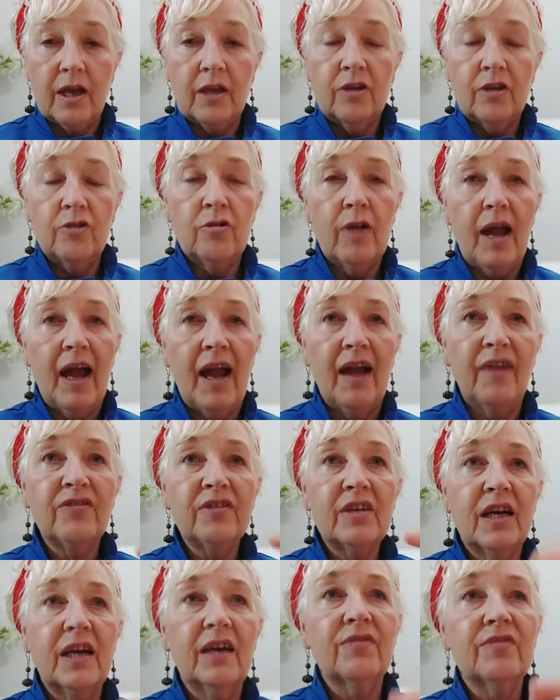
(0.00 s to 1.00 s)
You have
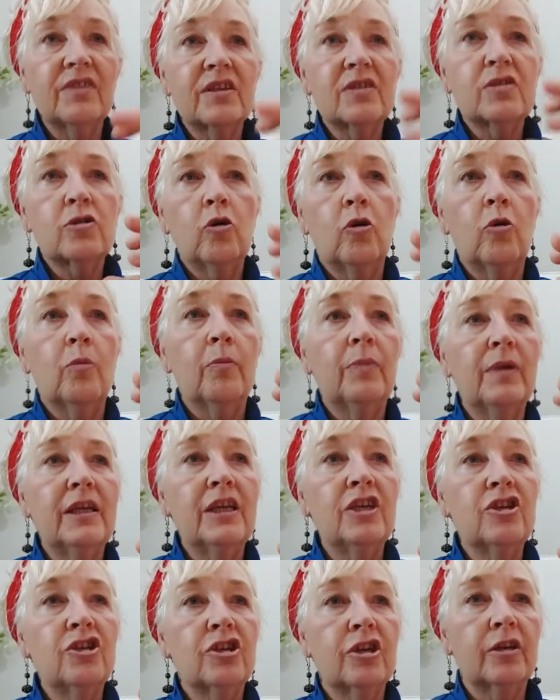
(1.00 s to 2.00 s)
to have this
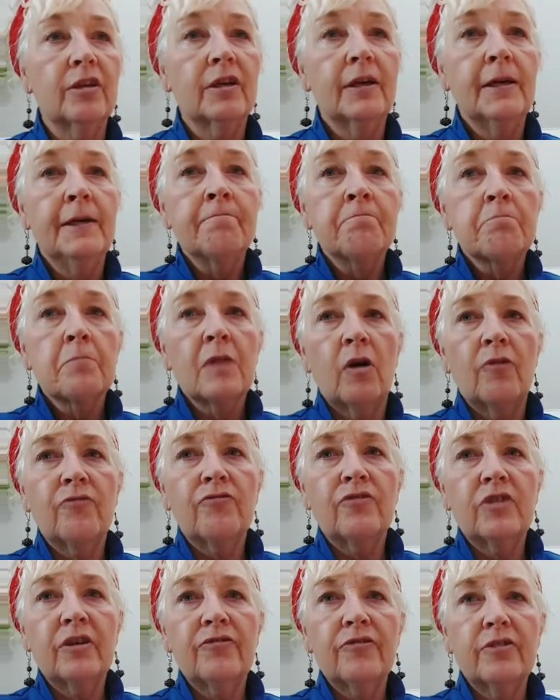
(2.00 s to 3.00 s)
combination
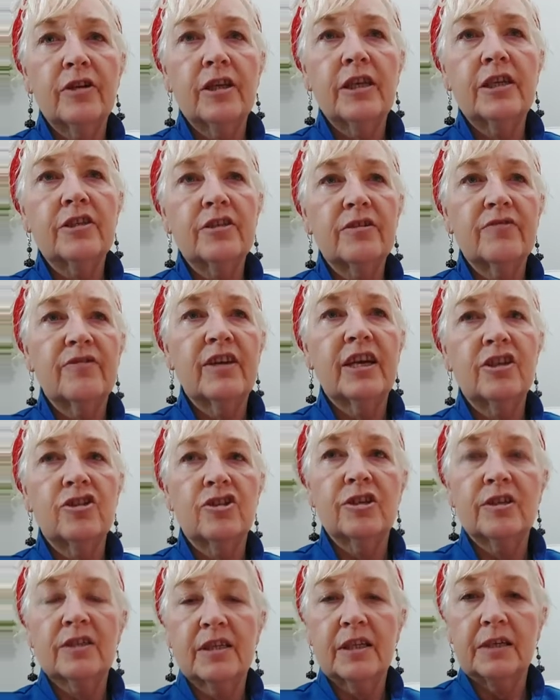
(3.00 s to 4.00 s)
of different
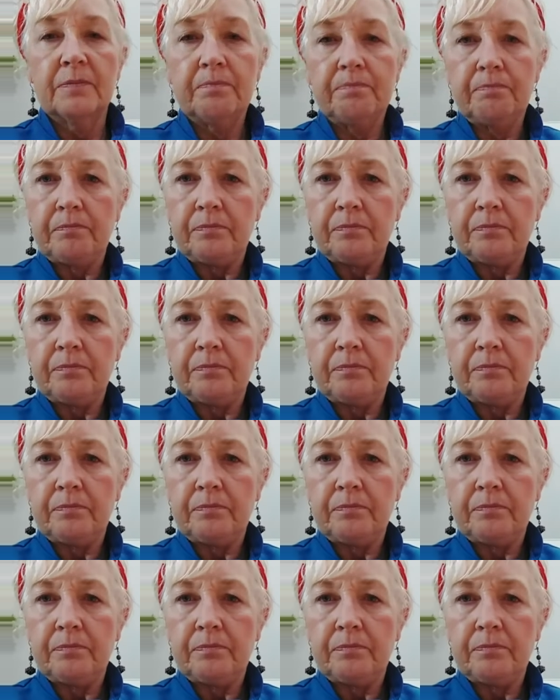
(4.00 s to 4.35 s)
interventions in.